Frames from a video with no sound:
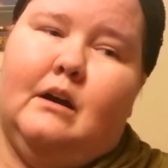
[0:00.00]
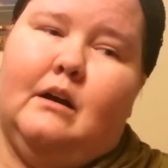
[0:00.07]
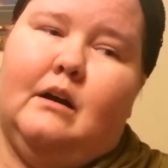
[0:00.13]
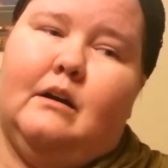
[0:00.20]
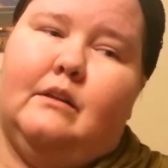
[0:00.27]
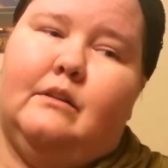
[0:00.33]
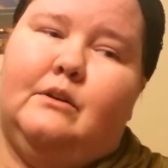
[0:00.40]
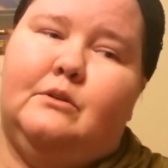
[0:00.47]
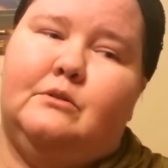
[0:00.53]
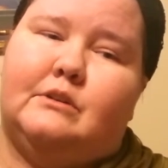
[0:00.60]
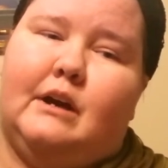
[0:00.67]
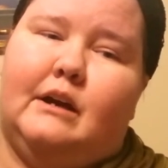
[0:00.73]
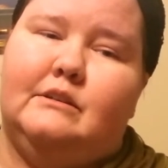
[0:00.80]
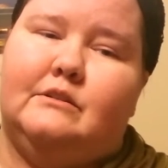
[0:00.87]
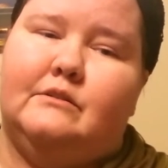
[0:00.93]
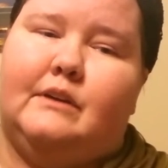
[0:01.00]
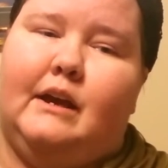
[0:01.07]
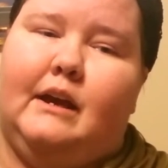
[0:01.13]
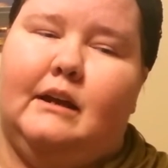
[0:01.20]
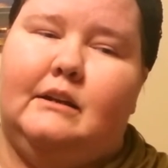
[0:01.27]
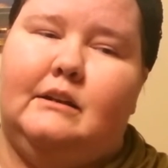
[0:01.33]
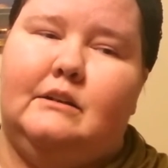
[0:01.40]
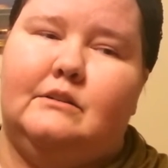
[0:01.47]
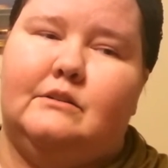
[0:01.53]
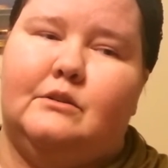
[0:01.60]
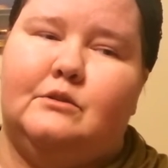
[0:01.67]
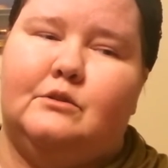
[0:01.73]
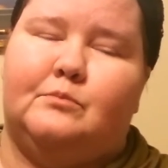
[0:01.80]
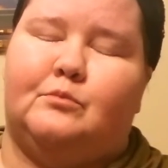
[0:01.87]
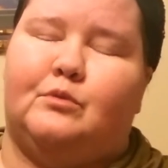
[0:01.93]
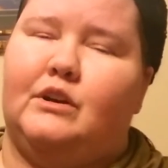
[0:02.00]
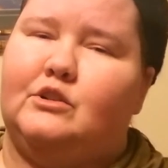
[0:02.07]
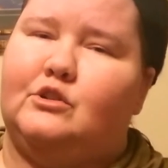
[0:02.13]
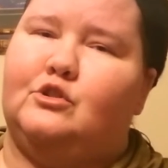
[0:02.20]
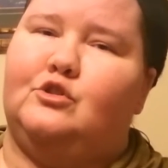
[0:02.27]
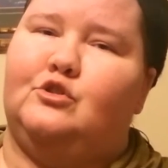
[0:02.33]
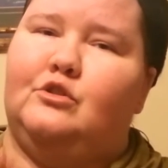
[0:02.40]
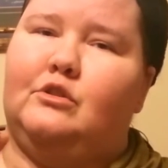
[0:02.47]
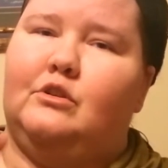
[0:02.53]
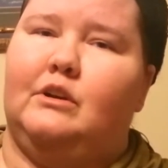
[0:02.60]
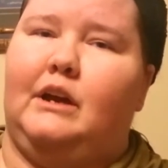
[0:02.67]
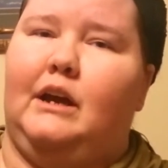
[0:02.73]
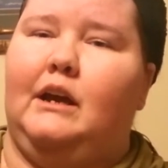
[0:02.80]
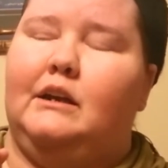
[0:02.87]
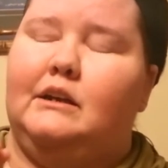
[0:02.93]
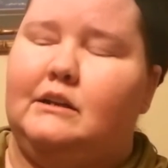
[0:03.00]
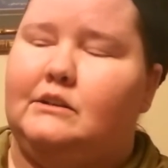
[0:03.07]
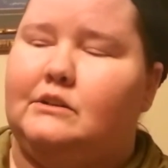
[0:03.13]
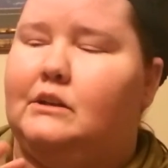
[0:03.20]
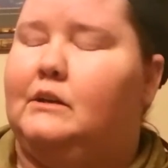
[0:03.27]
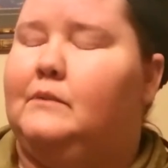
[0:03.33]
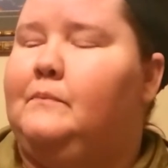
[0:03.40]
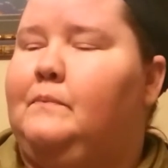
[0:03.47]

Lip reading: those kinds of candies, those pressed sugar candies,